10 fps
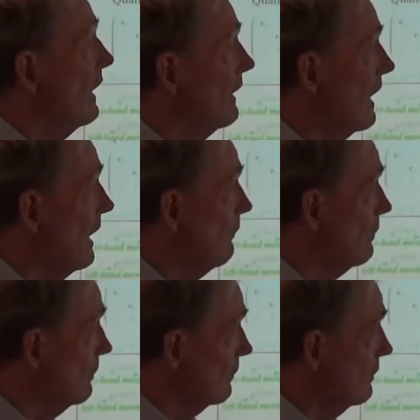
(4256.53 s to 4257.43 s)
and I
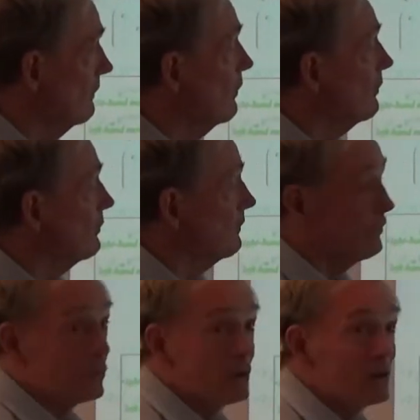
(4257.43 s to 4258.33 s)
will go through
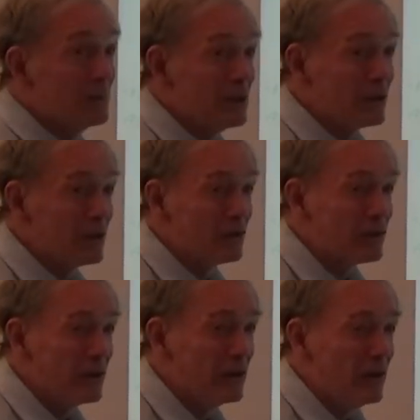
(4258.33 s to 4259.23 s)
this quickly
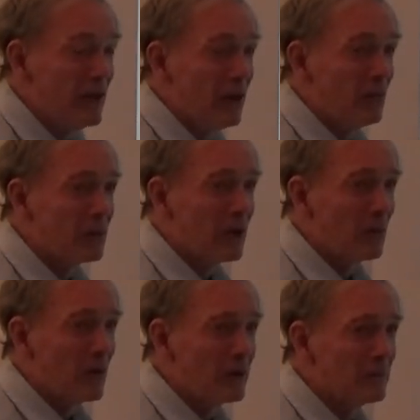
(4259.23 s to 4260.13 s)
because what I
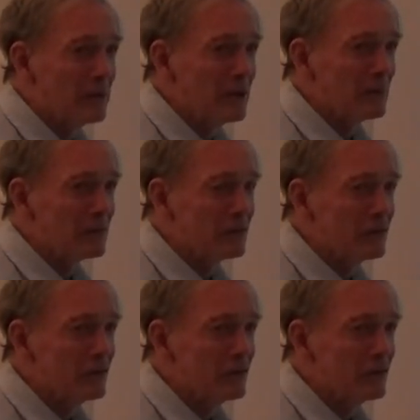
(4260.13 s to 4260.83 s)
want to be able to